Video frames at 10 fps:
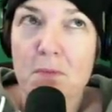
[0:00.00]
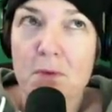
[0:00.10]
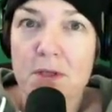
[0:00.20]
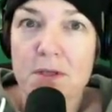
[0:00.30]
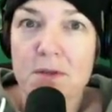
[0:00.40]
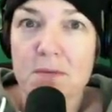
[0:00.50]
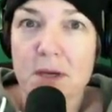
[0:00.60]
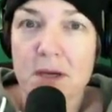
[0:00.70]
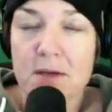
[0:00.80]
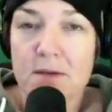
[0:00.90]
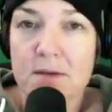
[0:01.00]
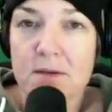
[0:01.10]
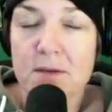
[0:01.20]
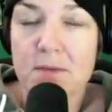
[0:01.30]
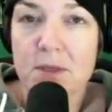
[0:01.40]
racism as
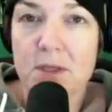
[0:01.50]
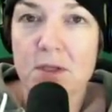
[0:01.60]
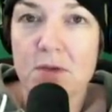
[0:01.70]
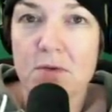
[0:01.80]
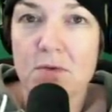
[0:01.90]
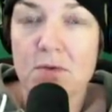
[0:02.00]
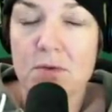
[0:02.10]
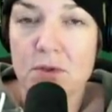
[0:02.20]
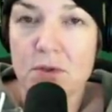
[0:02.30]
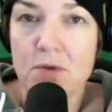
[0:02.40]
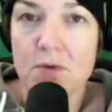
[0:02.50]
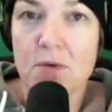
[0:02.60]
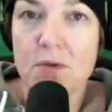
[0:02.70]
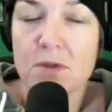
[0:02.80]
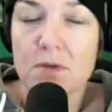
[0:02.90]
something you
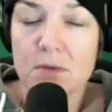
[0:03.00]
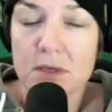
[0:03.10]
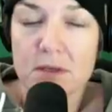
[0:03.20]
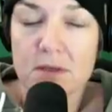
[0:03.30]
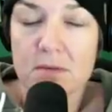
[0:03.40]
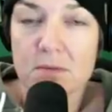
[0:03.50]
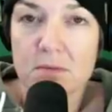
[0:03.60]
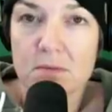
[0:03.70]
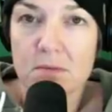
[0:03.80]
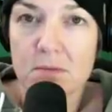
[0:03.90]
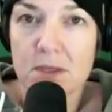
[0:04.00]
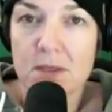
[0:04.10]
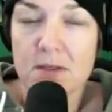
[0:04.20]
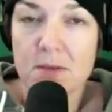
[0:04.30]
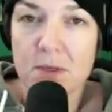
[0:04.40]
do to racism
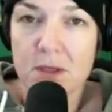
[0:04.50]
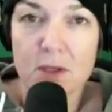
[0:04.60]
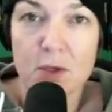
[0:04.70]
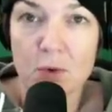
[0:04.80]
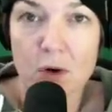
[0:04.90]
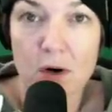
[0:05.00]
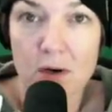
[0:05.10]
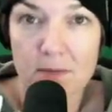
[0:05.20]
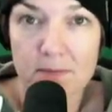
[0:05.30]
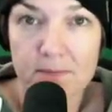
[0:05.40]
being something that you are.